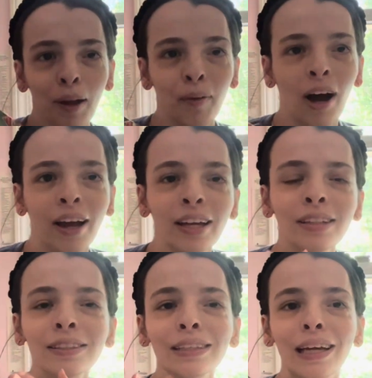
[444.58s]

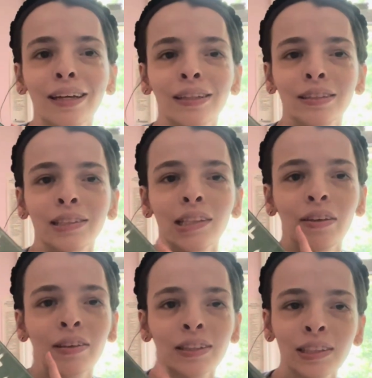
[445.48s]
mind is
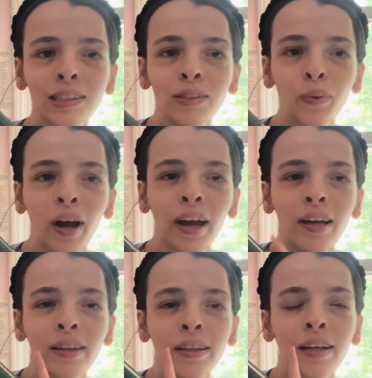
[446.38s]
this is
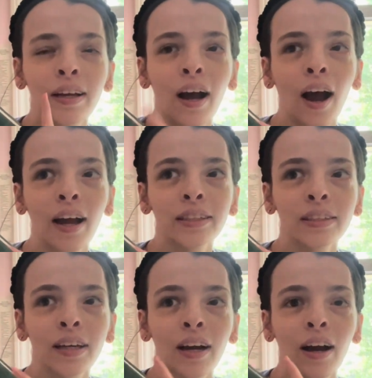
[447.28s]
why the
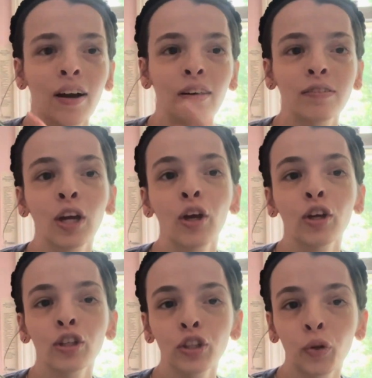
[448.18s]
idea of
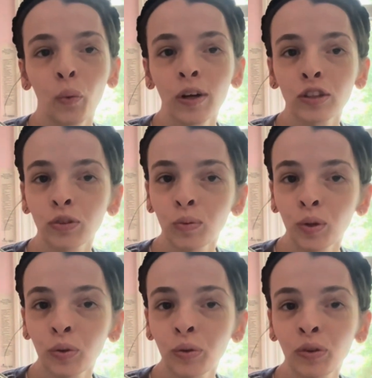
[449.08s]
your
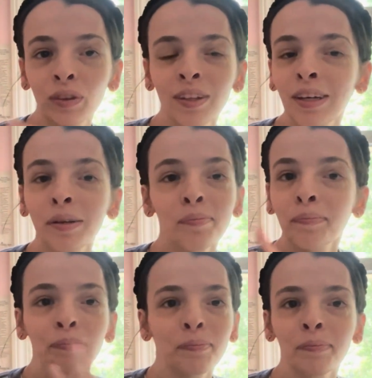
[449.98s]
truth
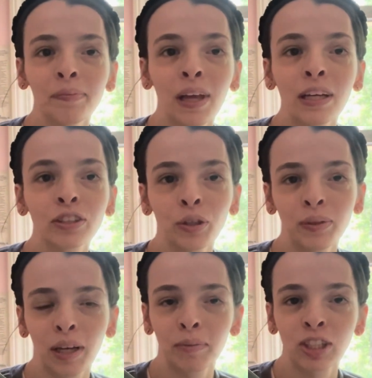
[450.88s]
is so
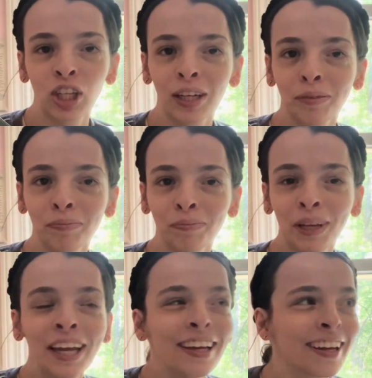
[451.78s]
damaging.
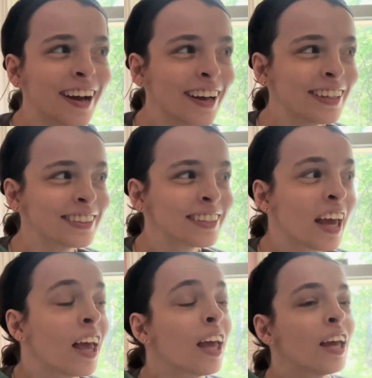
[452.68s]
Because
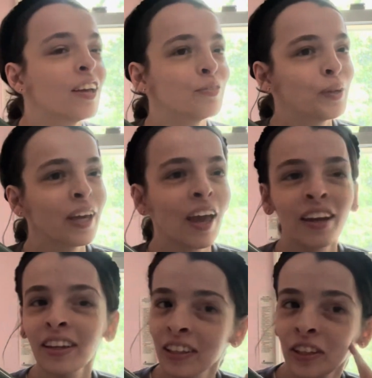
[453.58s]
if we get
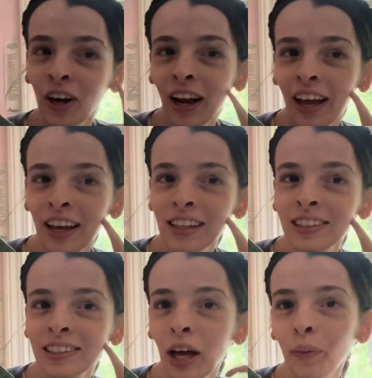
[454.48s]
it in our
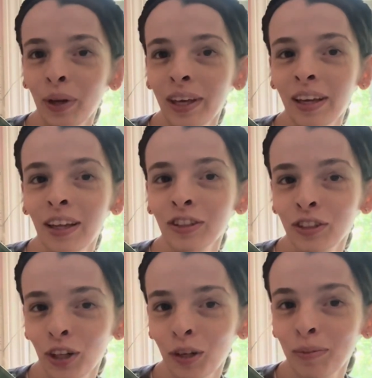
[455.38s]
heads that we can
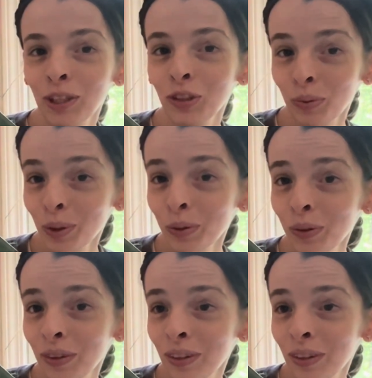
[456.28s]
determine truth,